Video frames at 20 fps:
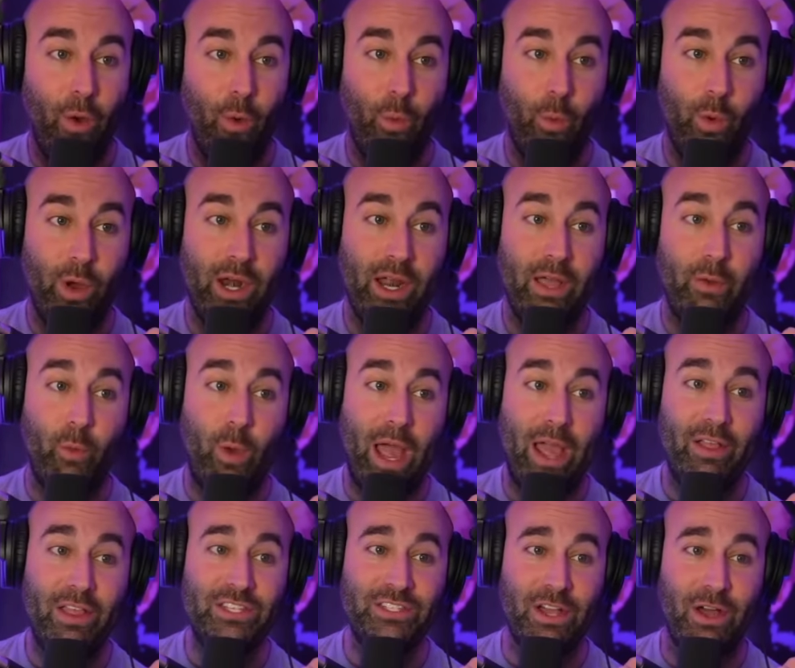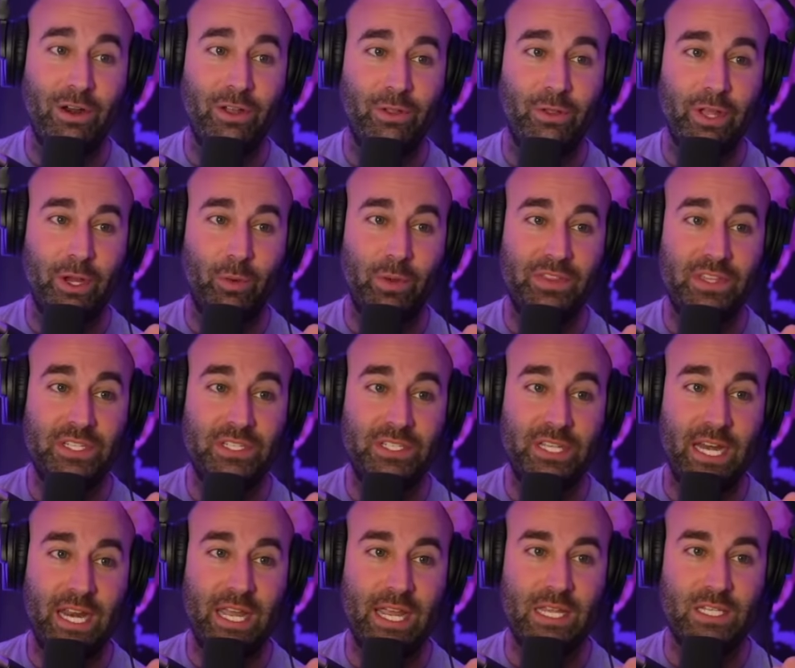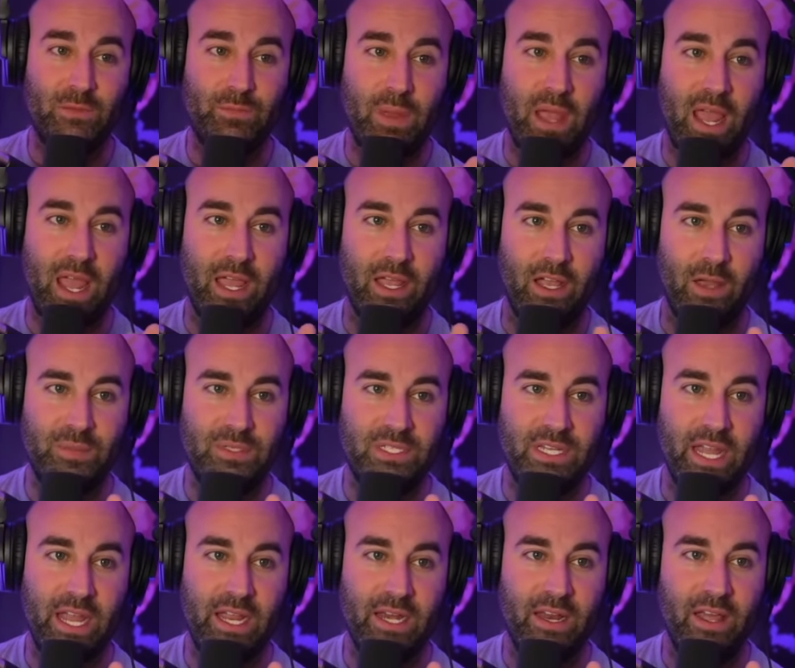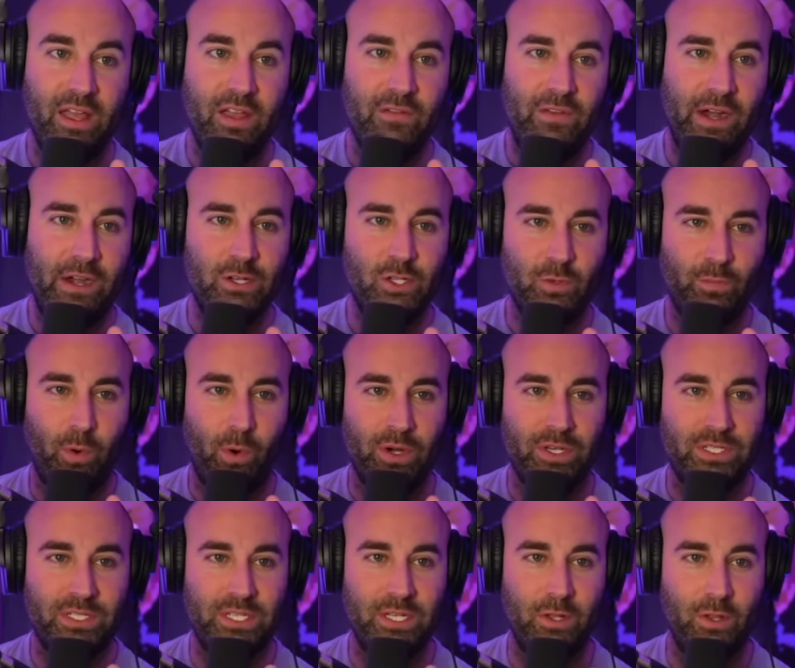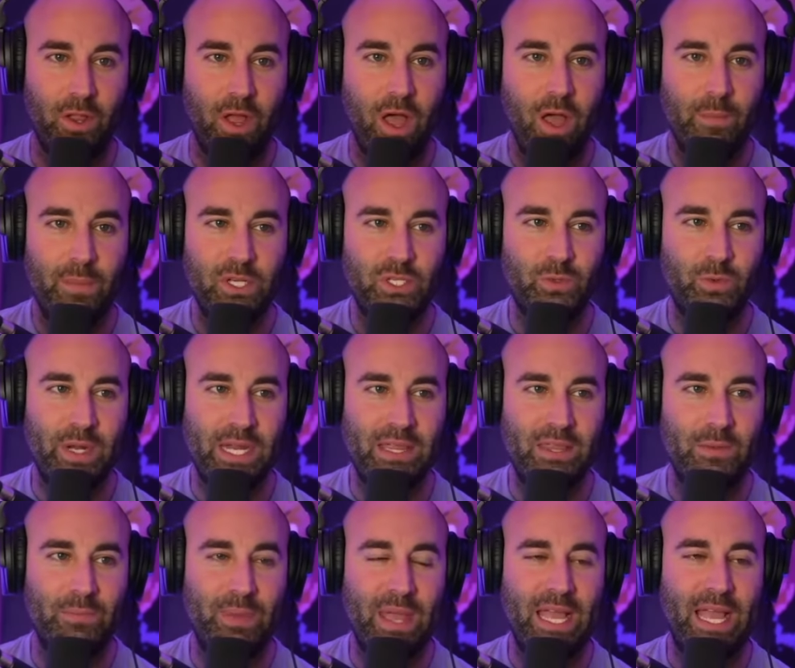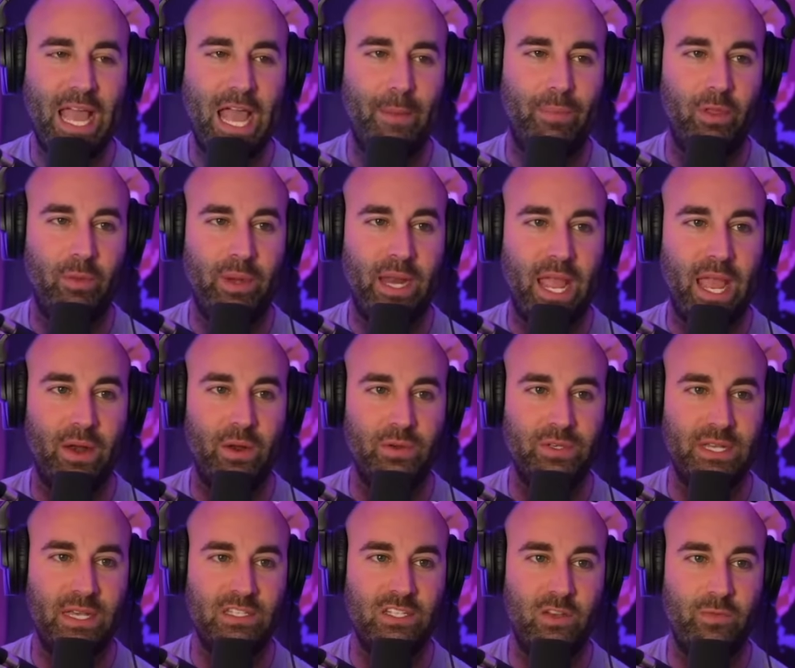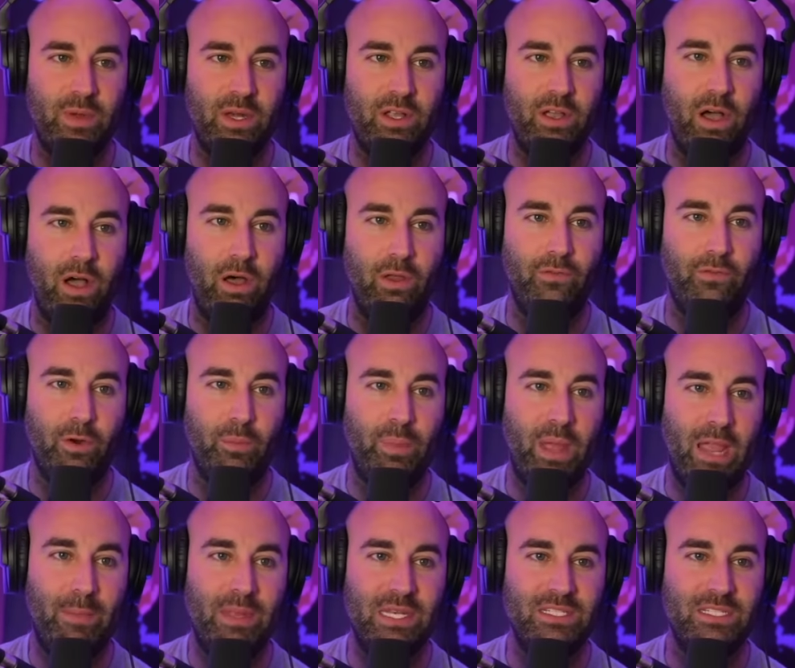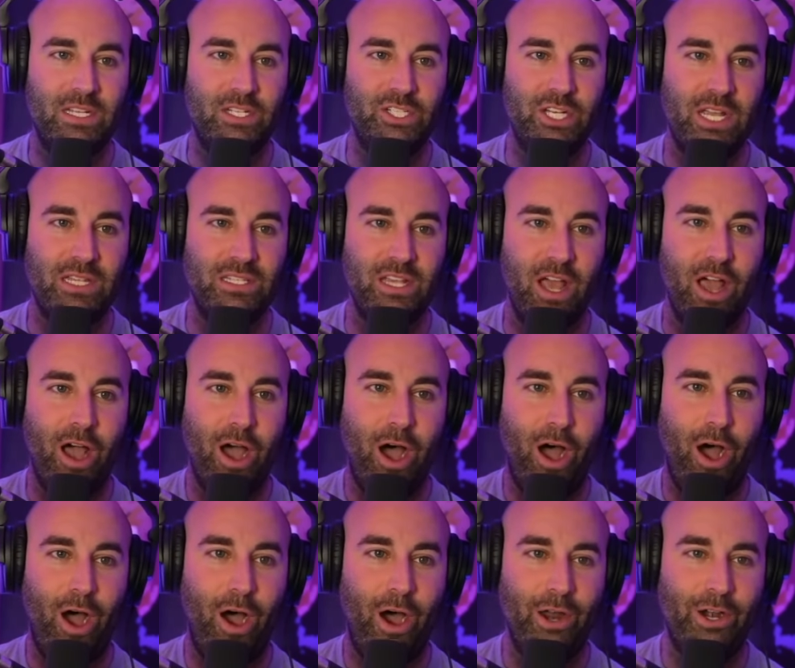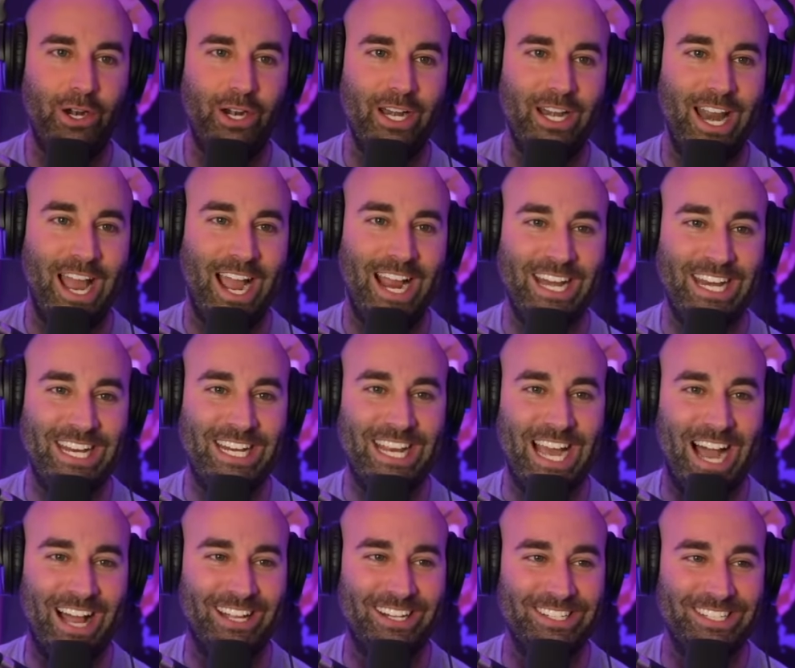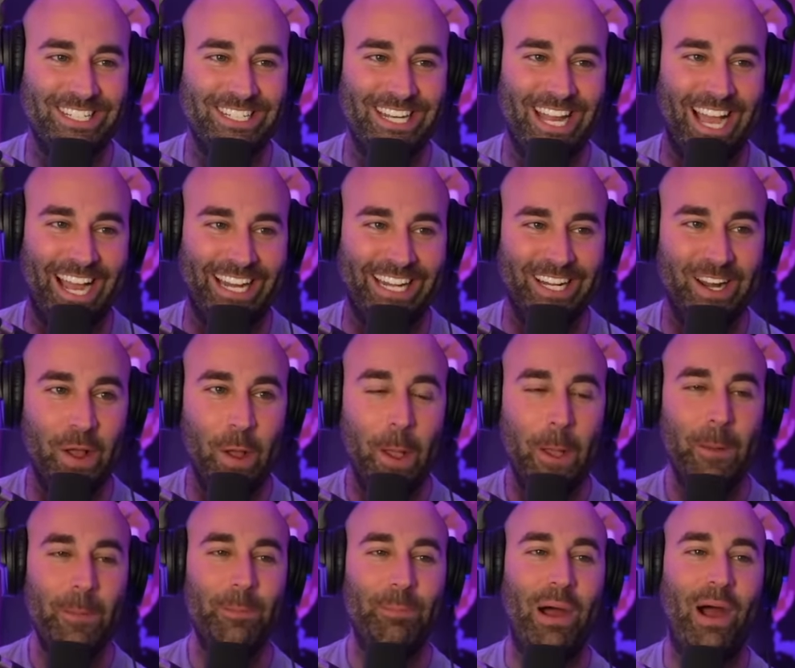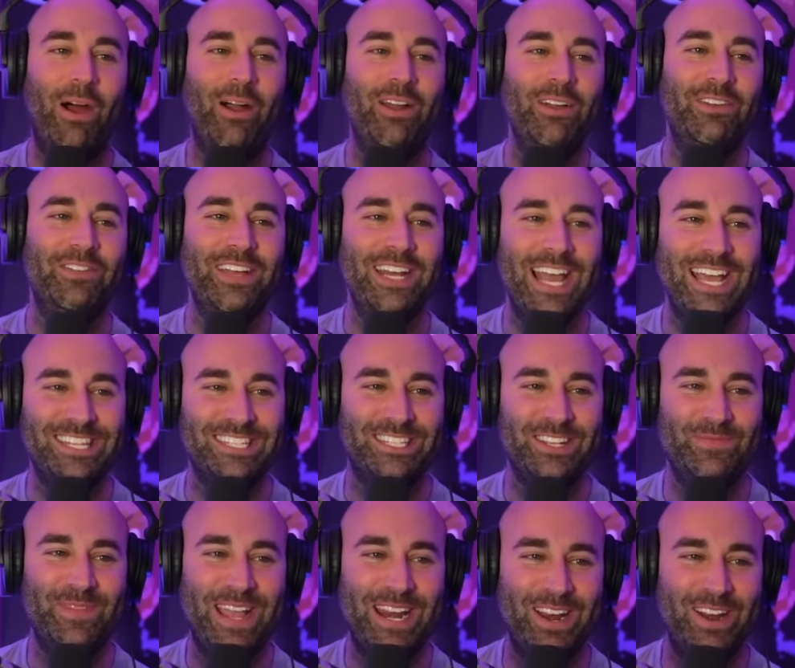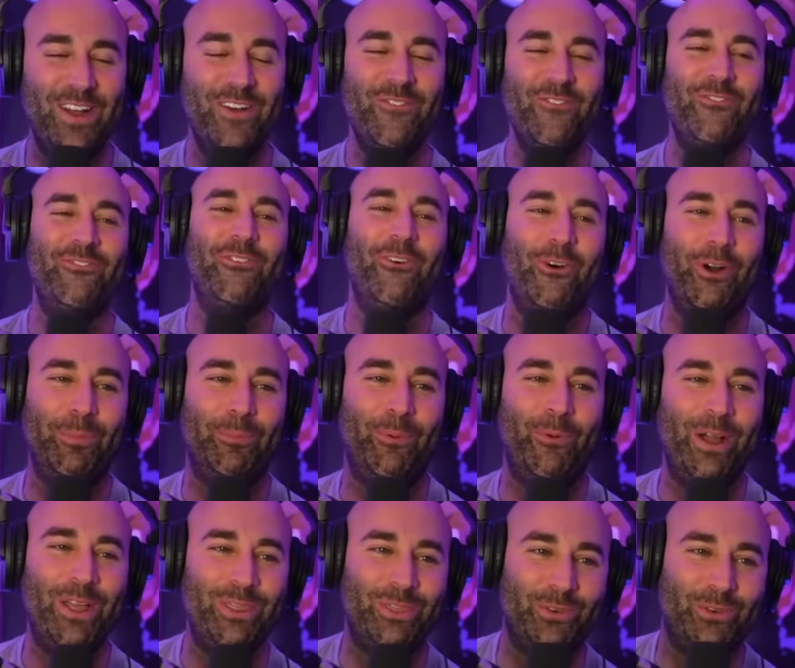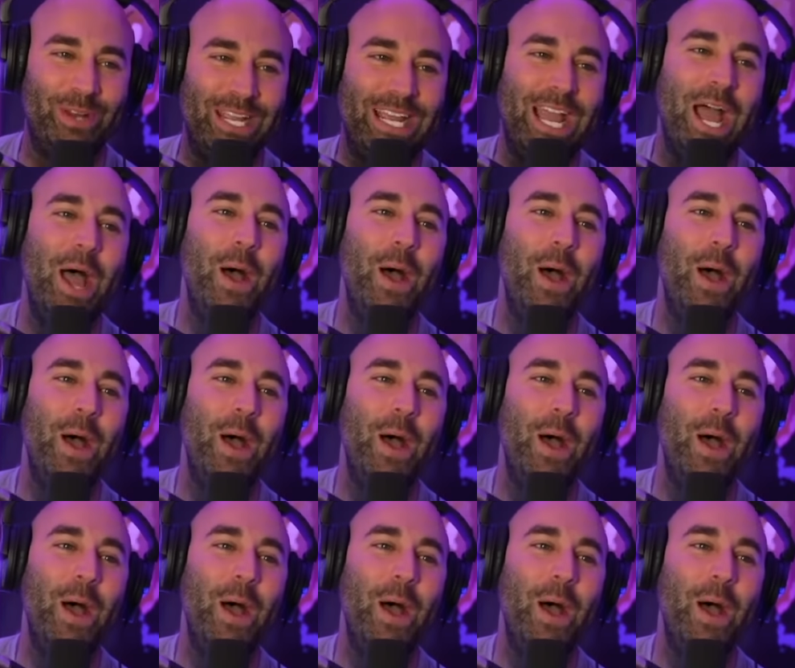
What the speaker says: while it's unclear what the city is paying upstate, various reports deal between the Big Apple and Manhattan hotels have been called for payments such as $190 a night, part of an estimated $4.3